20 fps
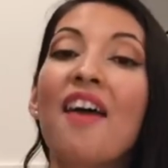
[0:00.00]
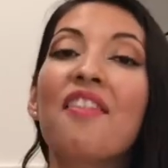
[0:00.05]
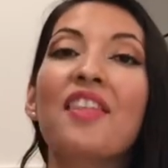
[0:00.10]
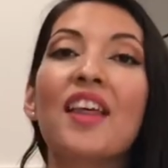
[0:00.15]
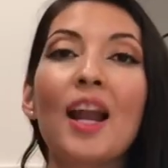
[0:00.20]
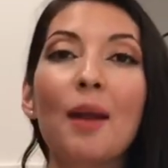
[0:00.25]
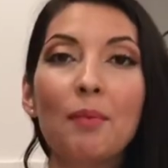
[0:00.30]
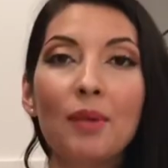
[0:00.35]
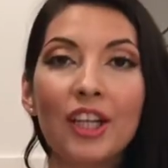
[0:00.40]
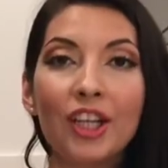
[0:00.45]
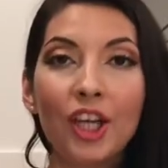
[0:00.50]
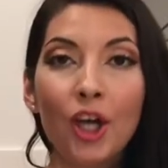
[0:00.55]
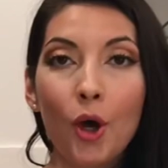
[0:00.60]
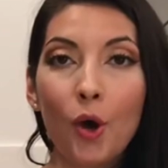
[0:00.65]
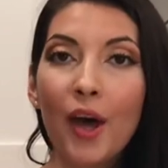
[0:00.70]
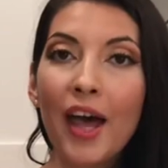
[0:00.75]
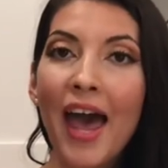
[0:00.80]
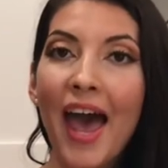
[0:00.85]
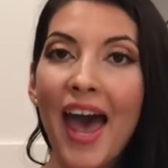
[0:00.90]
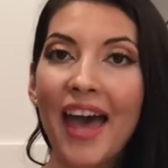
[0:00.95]
Then I'm going to go
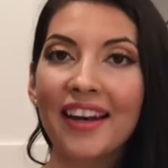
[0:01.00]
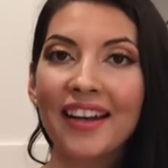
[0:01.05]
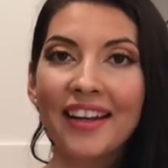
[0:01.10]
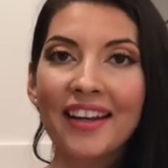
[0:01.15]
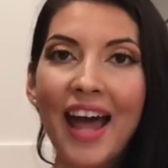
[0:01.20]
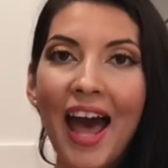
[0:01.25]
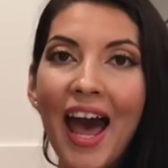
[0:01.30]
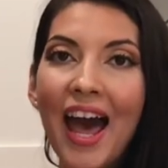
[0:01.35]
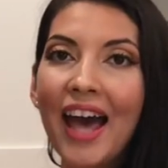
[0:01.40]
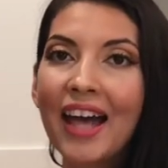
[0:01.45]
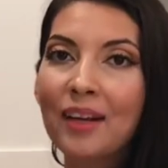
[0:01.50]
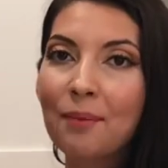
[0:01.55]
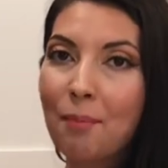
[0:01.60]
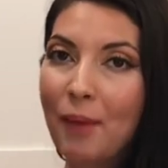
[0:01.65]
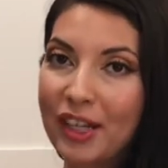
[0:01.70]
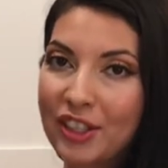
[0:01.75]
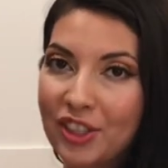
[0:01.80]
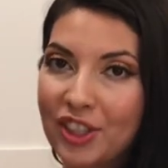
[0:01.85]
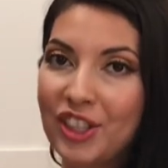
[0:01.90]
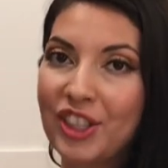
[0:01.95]
ahead and add
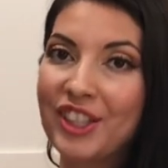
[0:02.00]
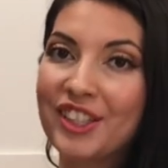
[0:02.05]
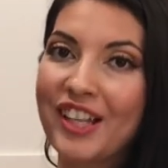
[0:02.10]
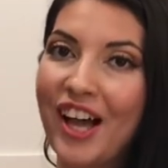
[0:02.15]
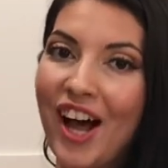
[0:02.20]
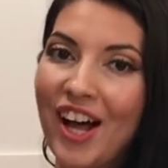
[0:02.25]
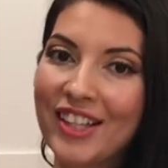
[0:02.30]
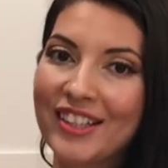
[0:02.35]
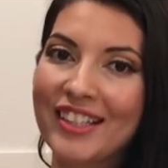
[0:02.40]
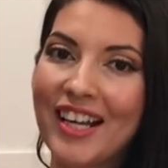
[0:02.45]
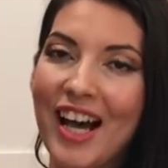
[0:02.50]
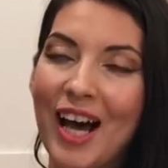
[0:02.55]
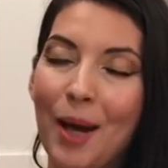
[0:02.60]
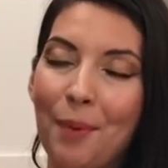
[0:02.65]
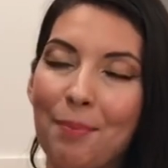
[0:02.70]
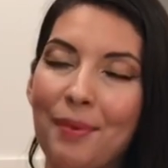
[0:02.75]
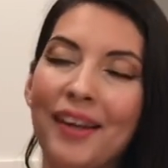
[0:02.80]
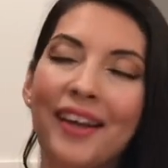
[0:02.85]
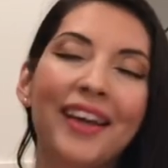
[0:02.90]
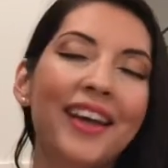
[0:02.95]
my cheese on top.